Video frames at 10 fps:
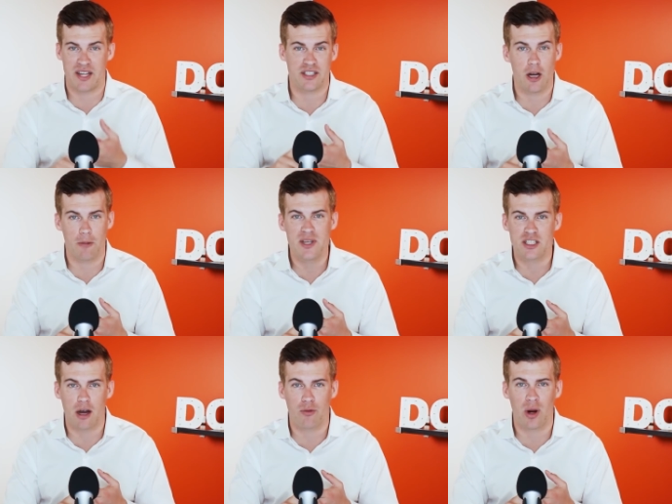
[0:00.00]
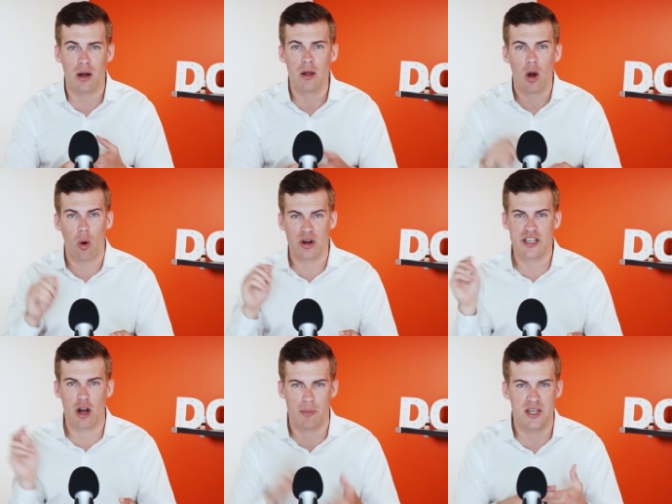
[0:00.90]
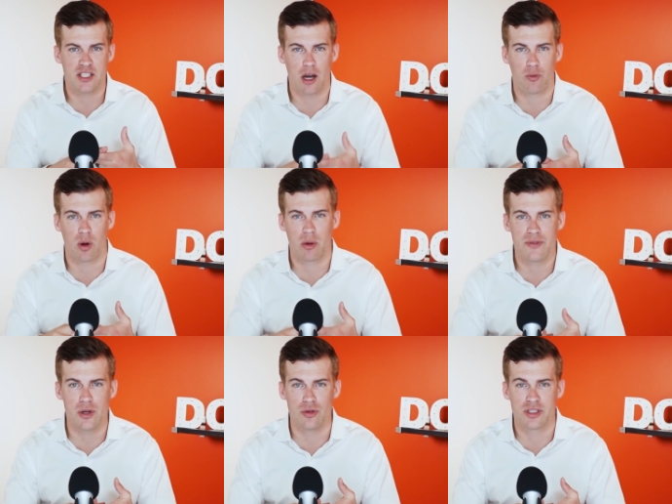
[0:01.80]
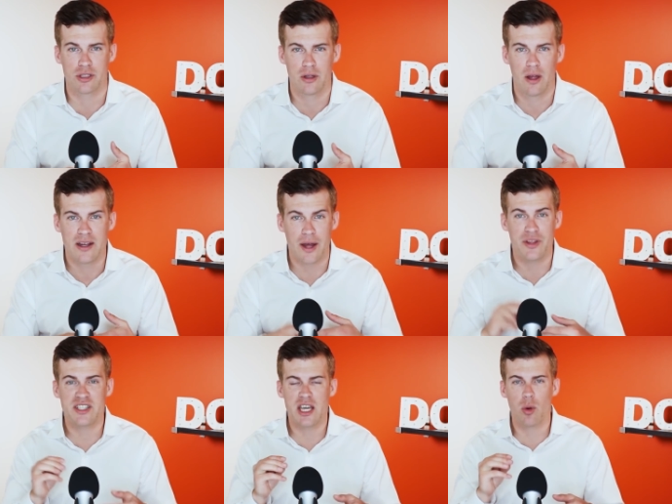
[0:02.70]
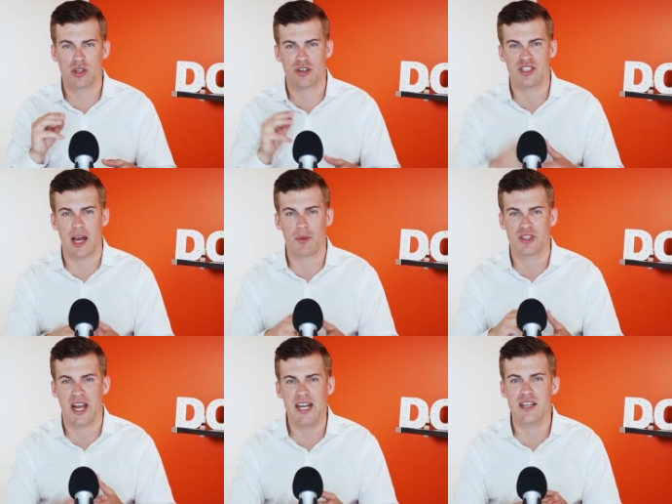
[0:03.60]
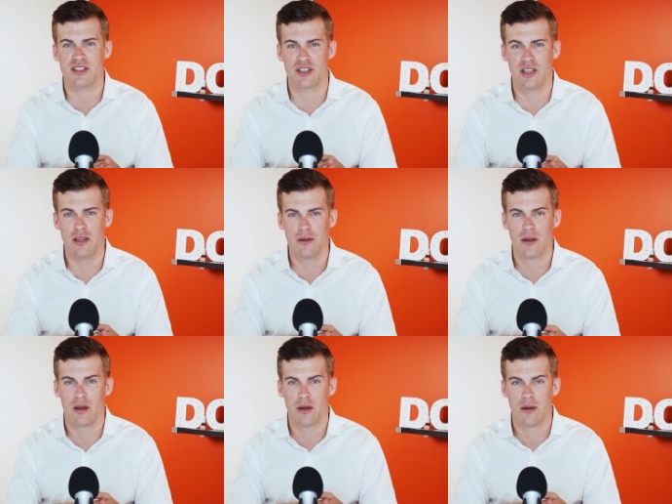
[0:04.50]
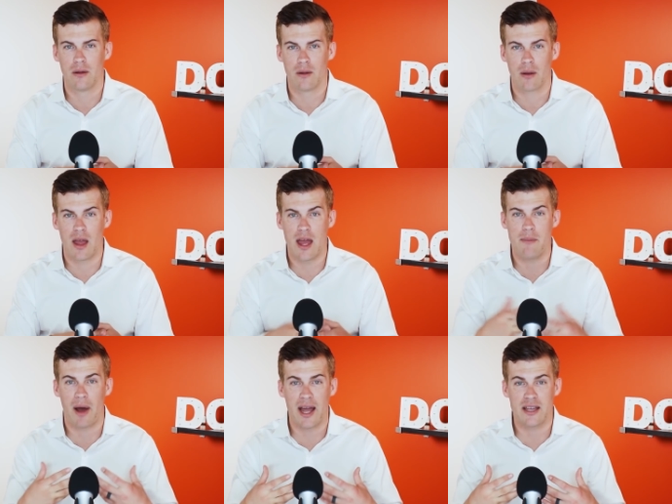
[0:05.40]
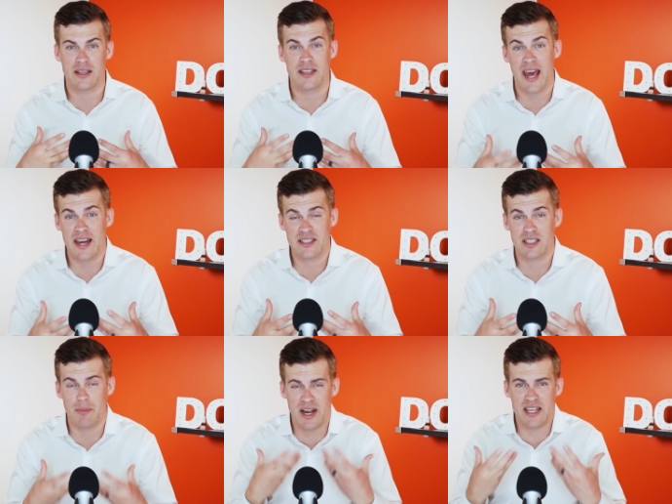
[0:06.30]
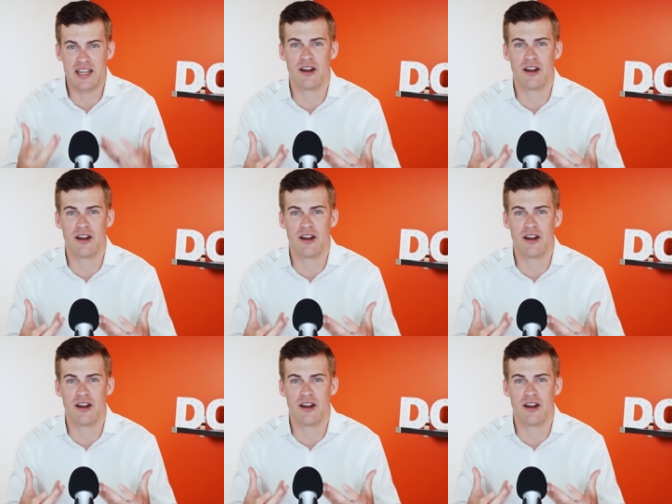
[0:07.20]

best ERP software or ERP software reviews. Now these keywords are simultaneously, in my guesstimating